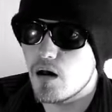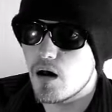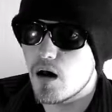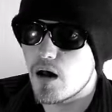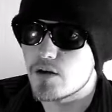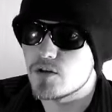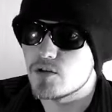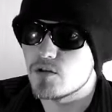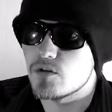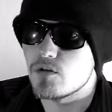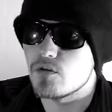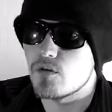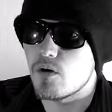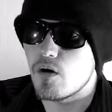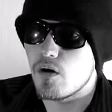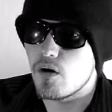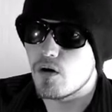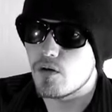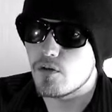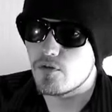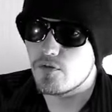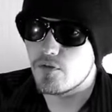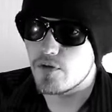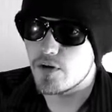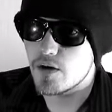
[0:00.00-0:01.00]
I do
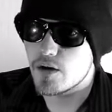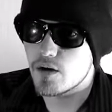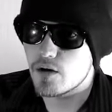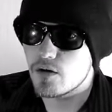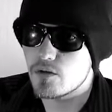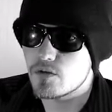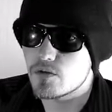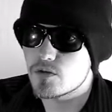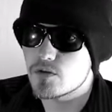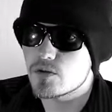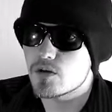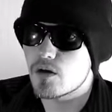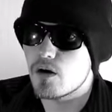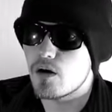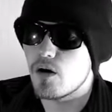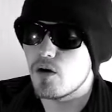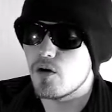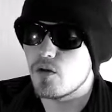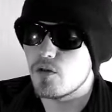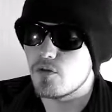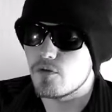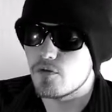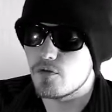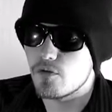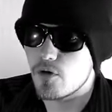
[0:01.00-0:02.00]
all the videos,
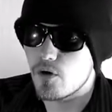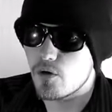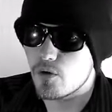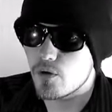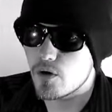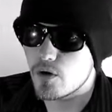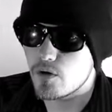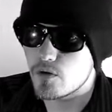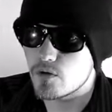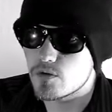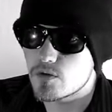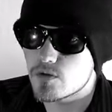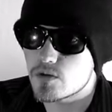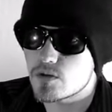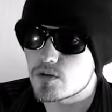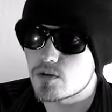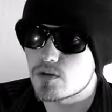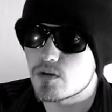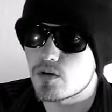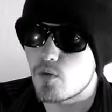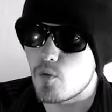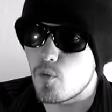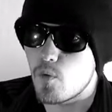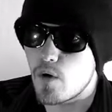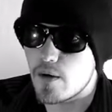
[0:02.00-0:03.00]
all the photos,
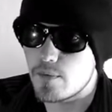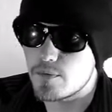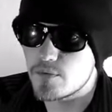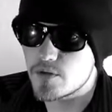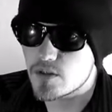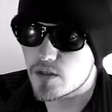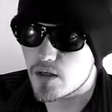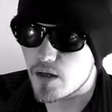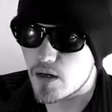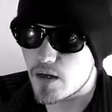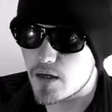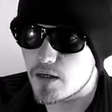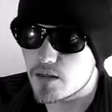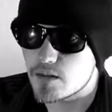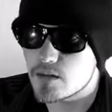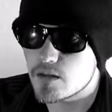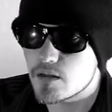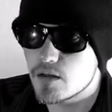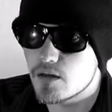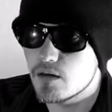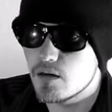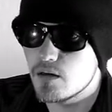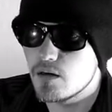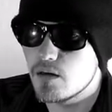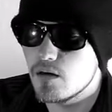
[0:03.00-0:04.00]
the website,
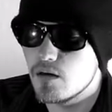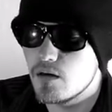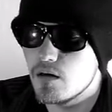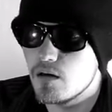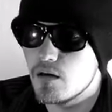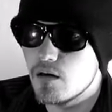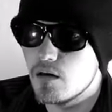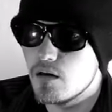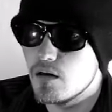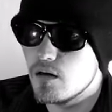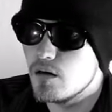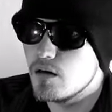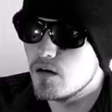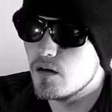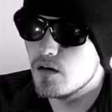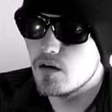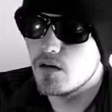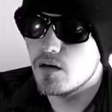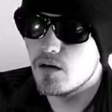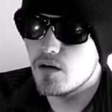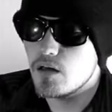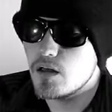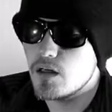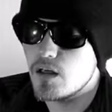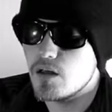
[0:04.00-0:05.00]

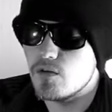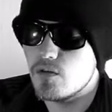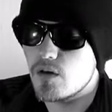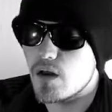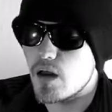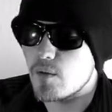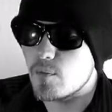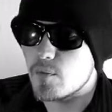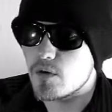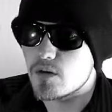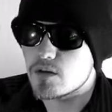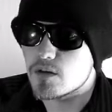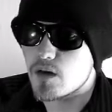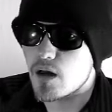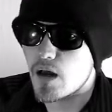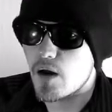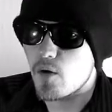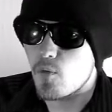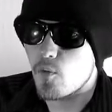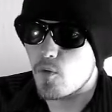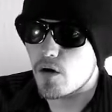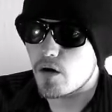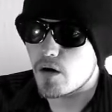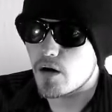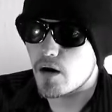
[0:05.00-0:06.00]
you name it, I
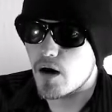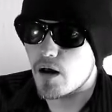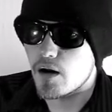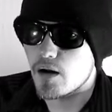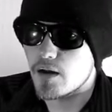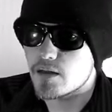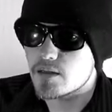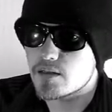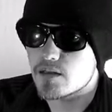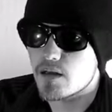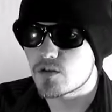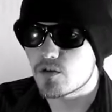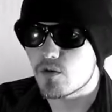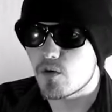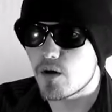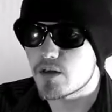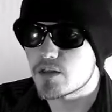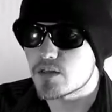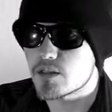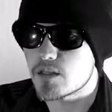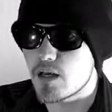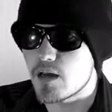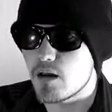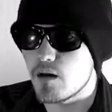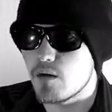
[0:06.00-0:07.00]
work on it, so I
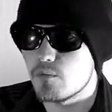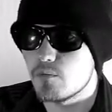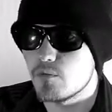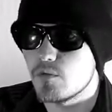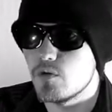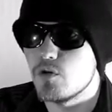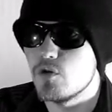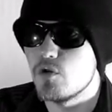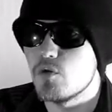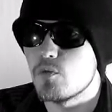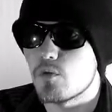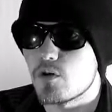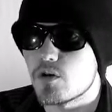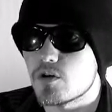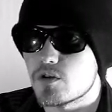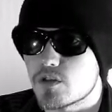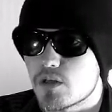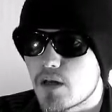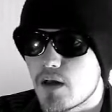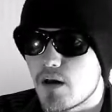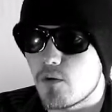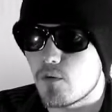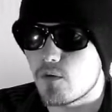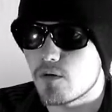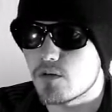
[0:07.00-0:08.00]
stay up numerous
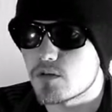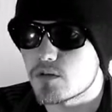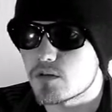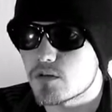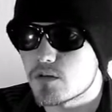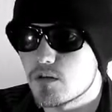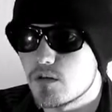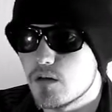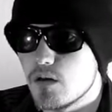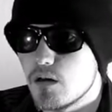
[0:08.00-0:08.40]
hours.